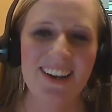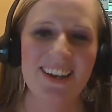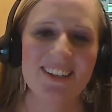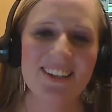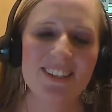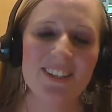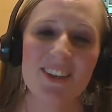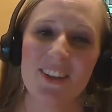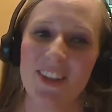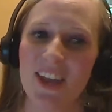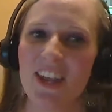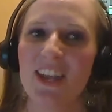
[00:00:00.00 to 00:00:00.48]

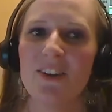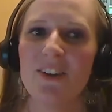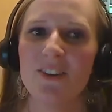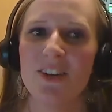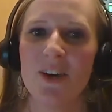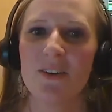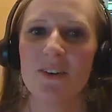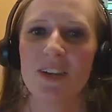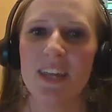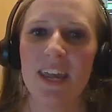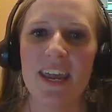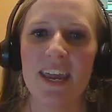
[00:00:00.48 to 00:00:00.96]
so that you
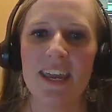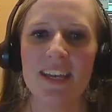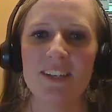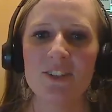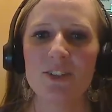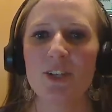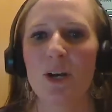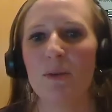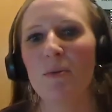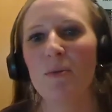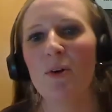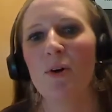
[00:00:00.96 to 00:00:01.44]
don't get in
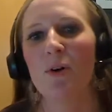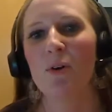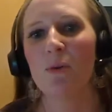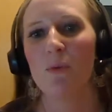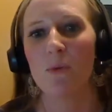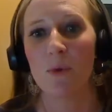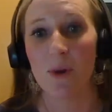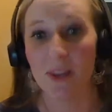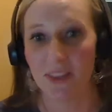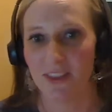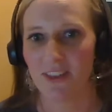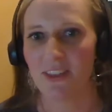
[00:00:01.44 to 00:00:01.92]
trouble
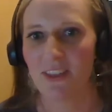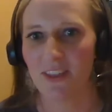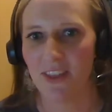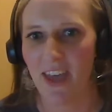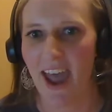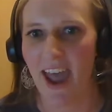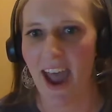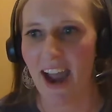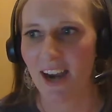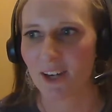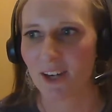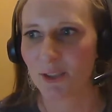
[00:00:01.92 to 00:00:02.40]
with
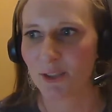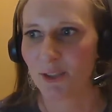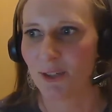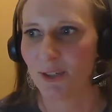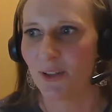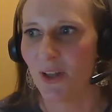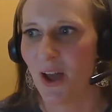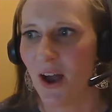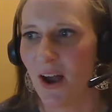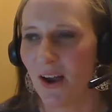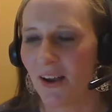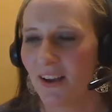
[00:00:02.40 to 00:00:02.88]
the actual
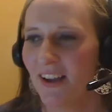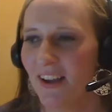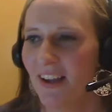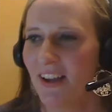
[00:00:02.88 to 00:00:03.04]
law.